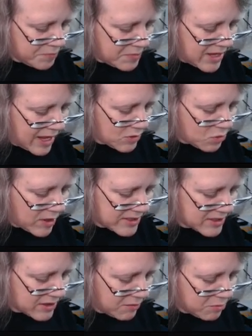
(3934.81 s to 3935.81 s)
be at
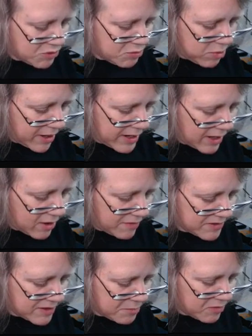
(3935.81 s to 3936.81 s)
risk of breaking
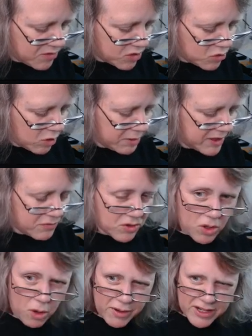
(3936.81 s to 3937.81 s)
off the tip of your drill bit if you
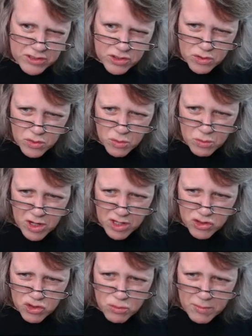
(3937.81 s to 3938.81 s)
go in too
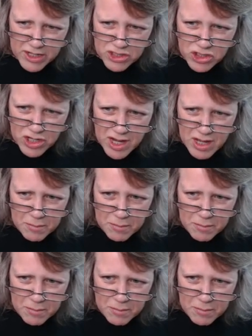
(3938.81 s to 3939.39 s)
too much.